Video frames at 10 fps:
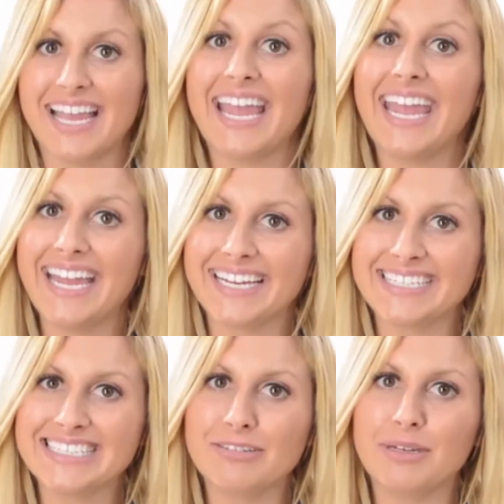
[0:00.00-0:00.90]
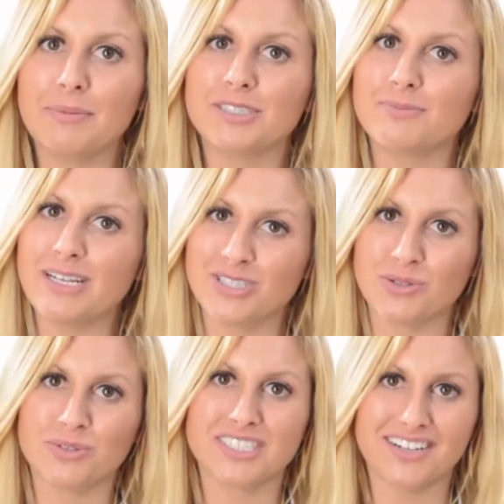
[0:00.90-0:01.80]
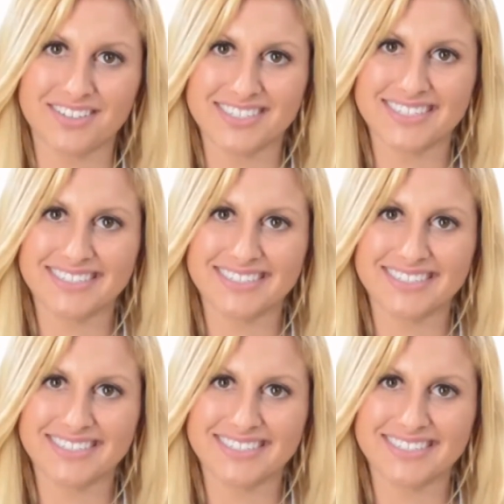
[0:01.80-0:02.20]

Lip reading: and you'll be able to measure the results.